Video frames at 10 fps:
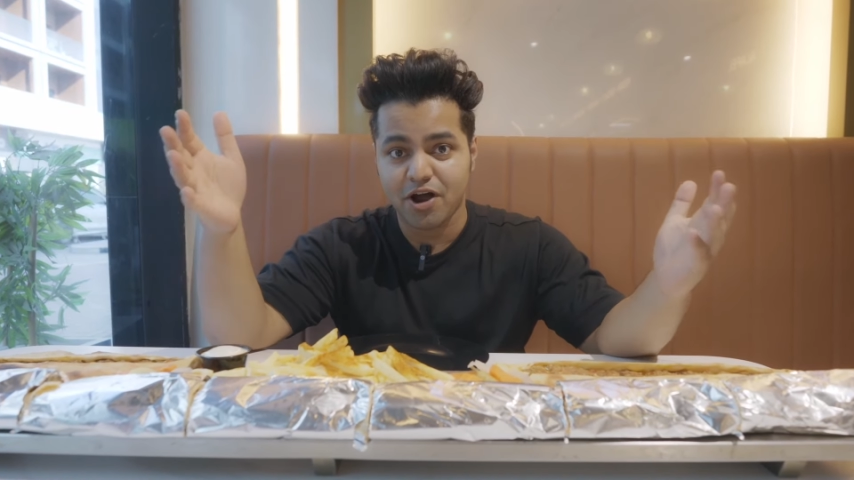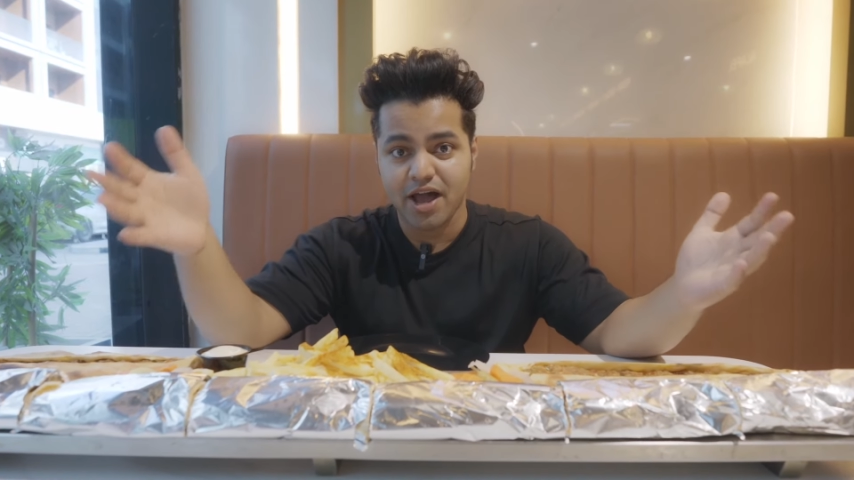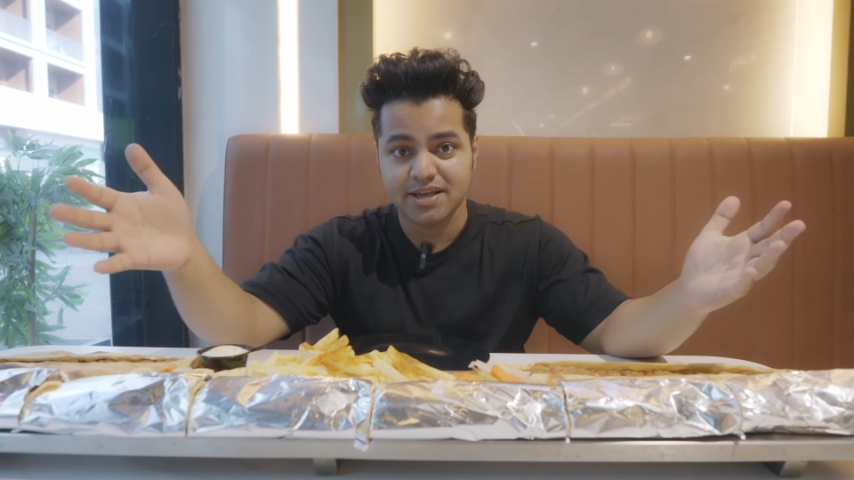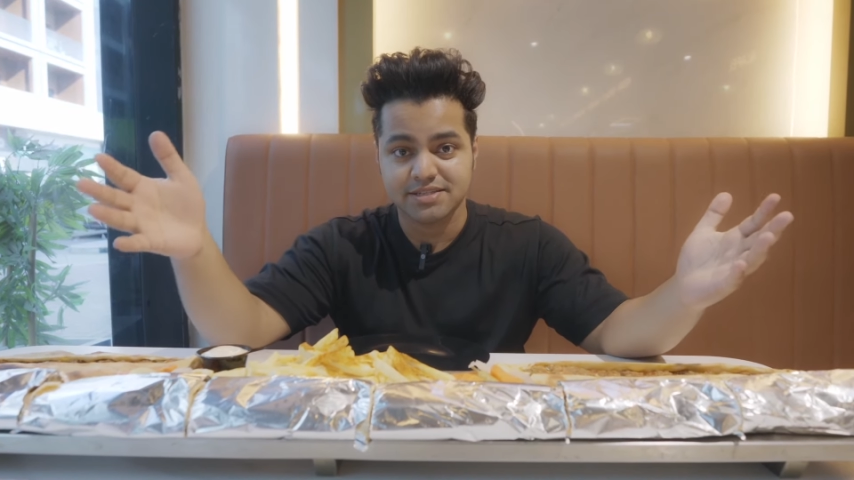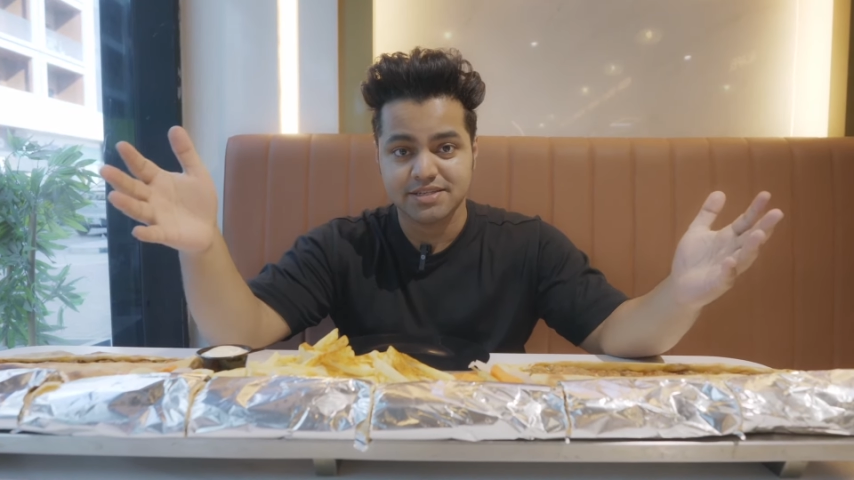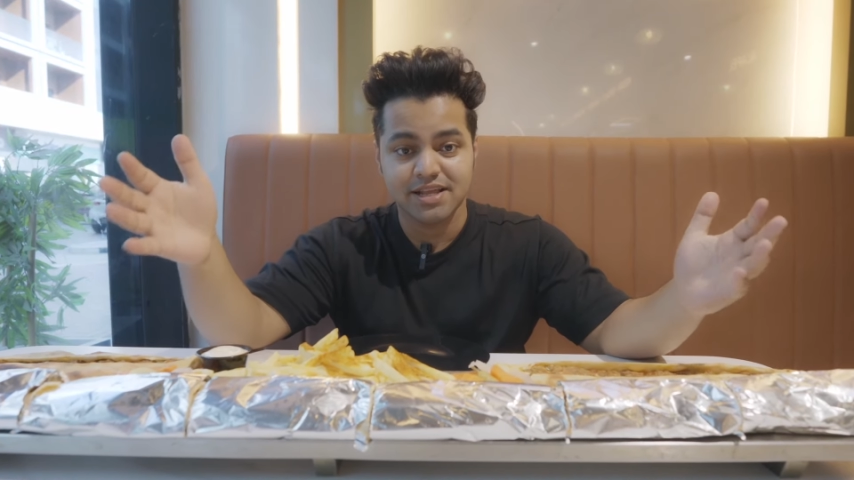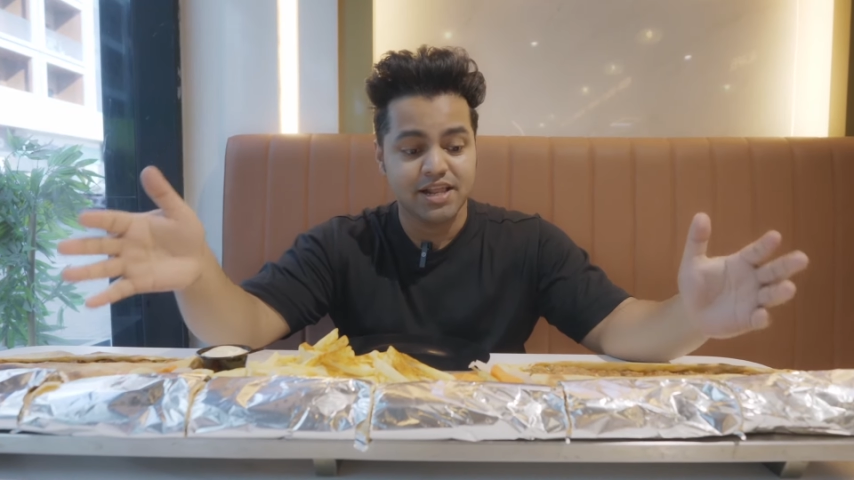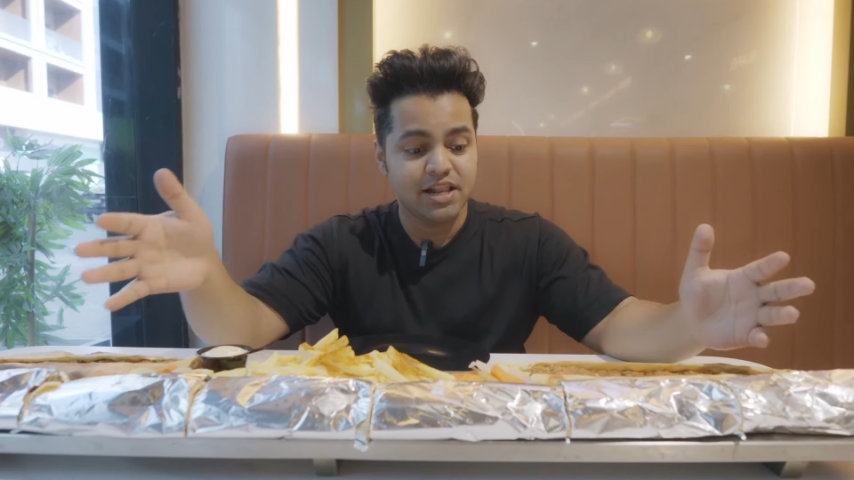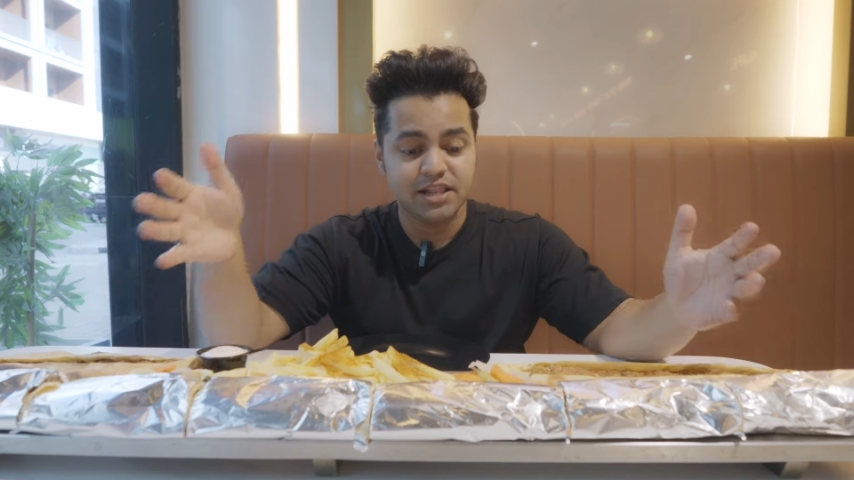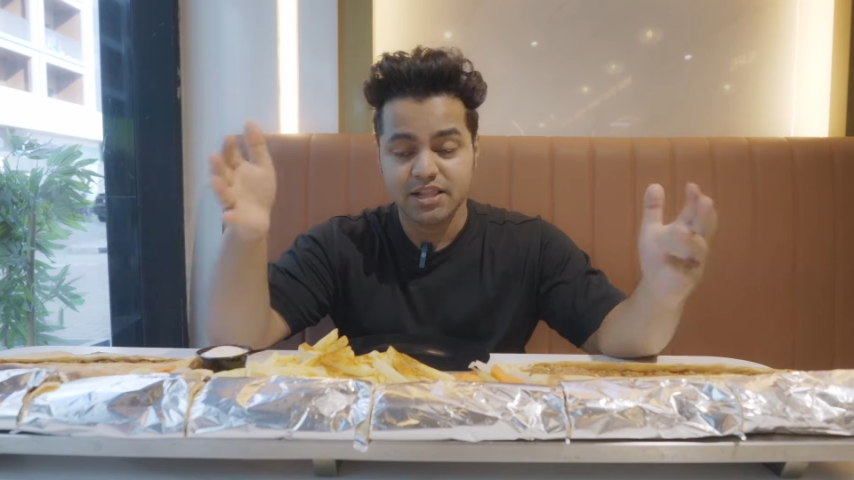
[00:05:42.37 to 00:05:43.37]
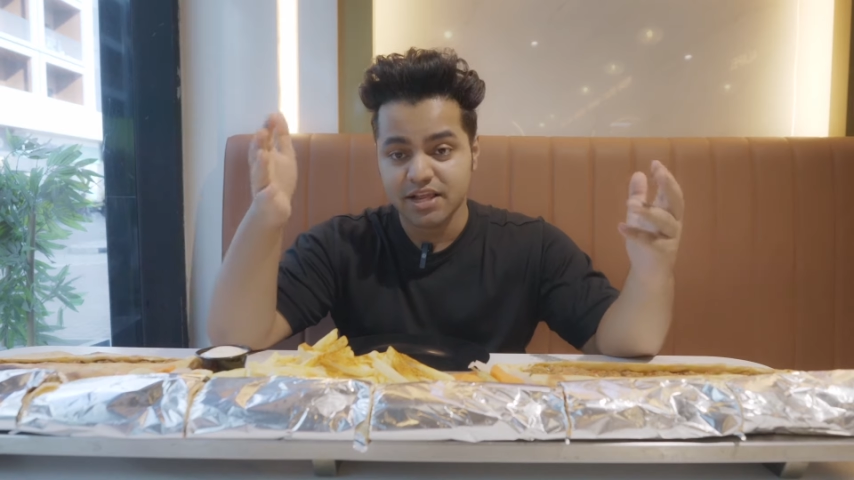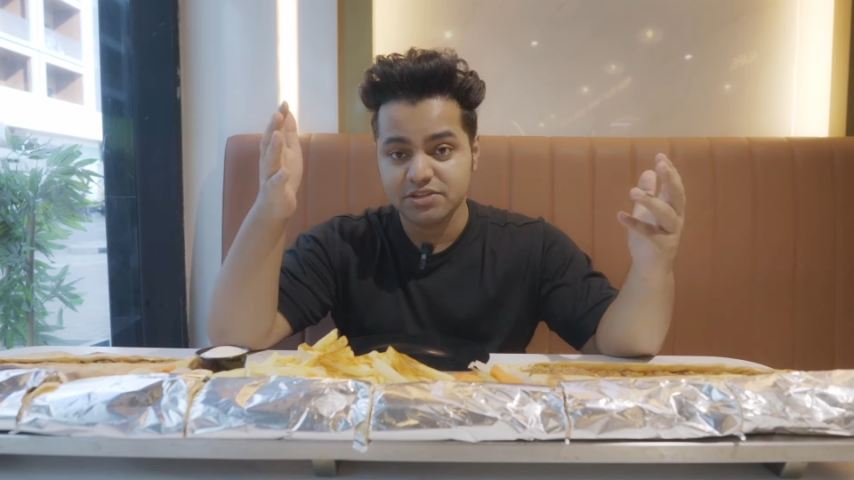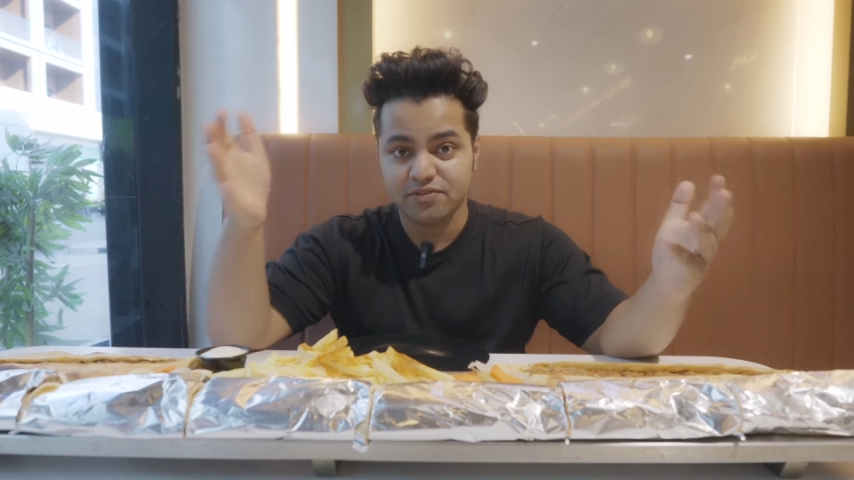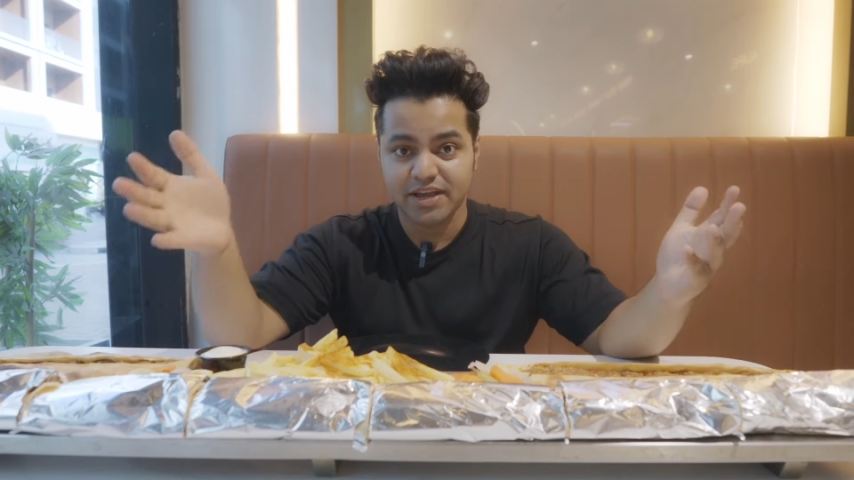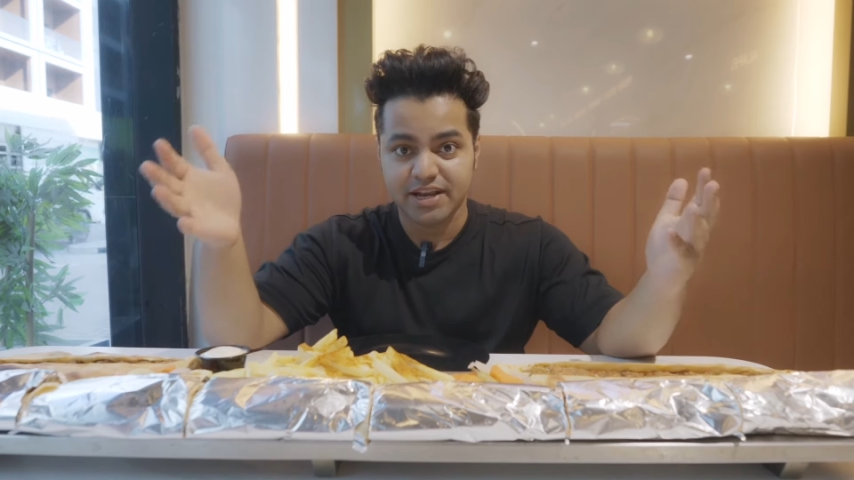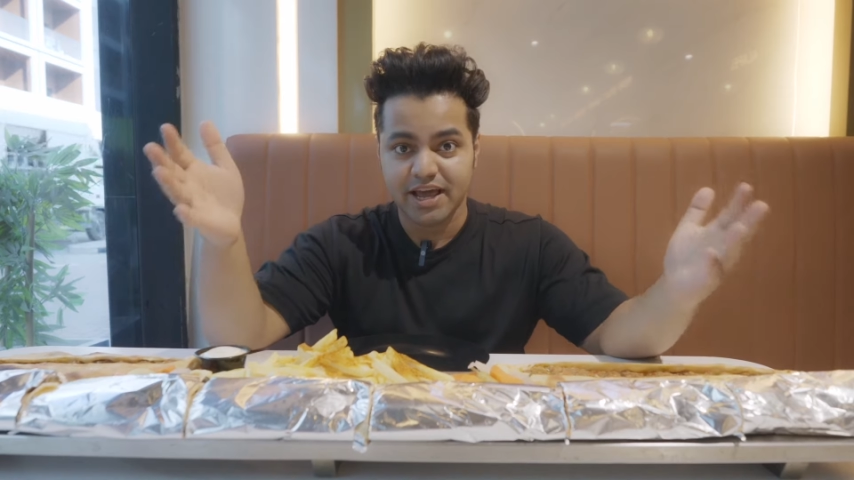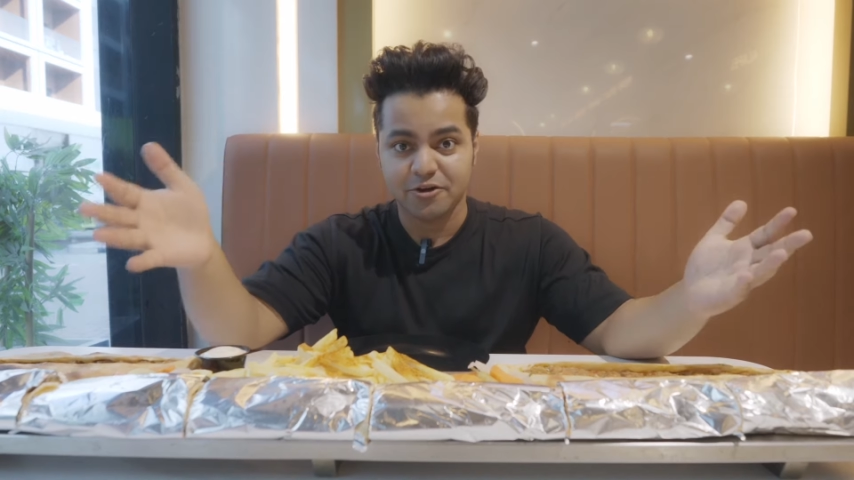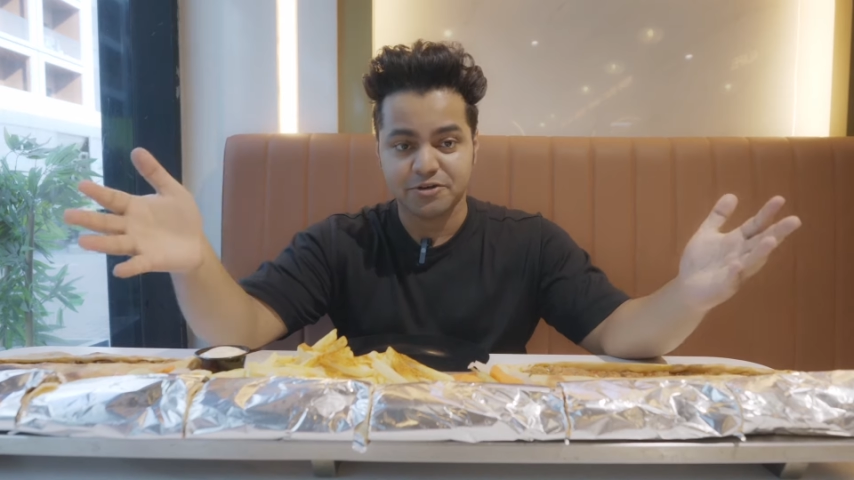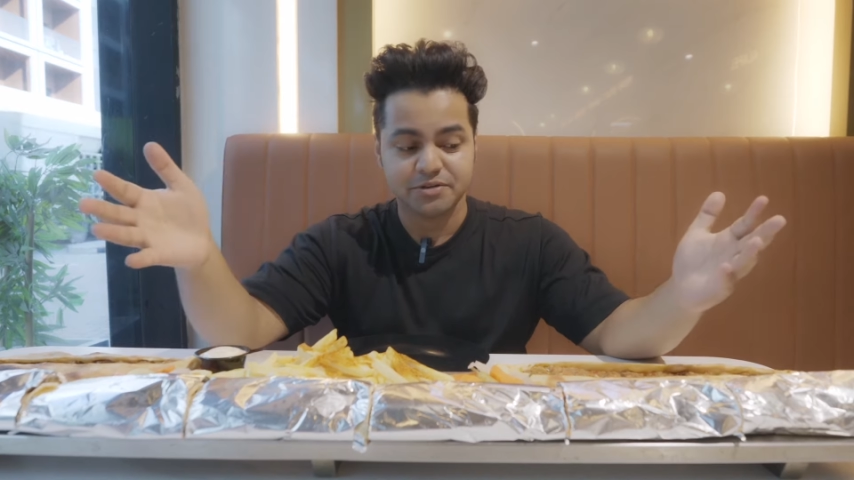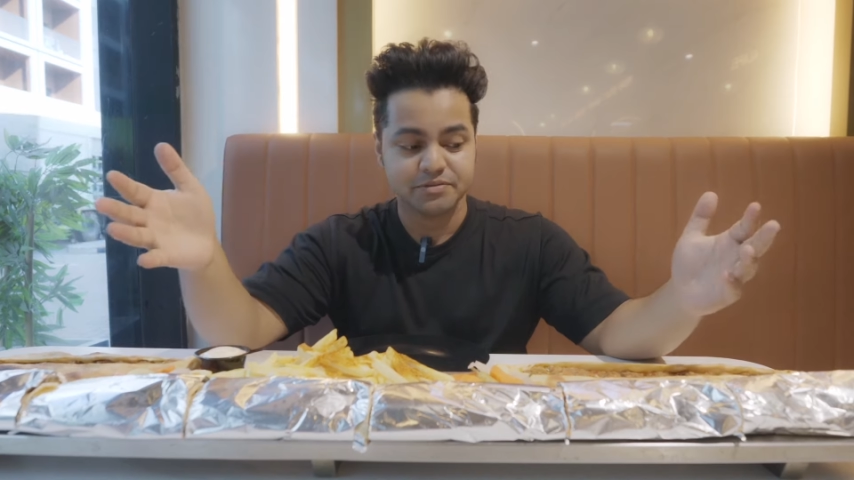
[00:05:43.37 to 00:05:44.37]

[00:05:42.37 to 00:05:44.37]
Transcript: eyes? Let's find out.